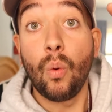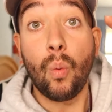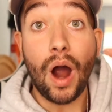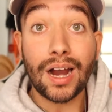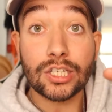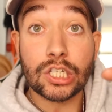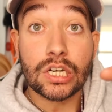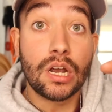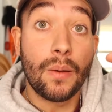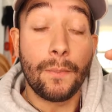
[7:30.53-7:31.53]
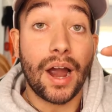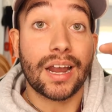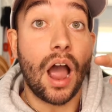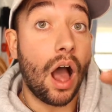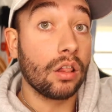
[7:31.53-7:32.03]
Watch my
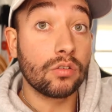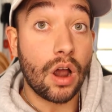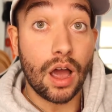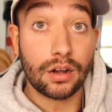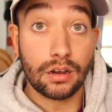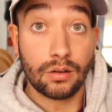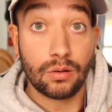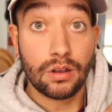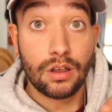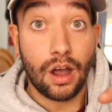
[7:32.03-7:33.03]
Colorado